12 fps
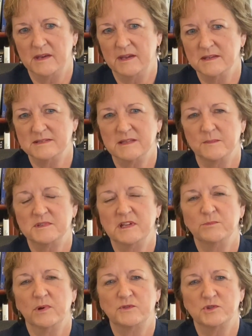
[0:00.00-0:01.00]
in
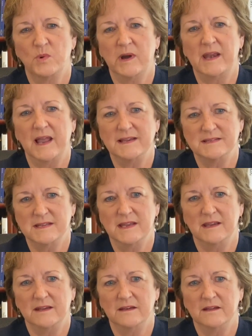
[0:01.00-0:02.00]
September of
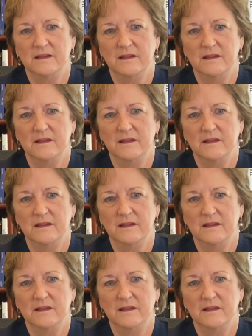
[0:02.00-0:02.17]
2019,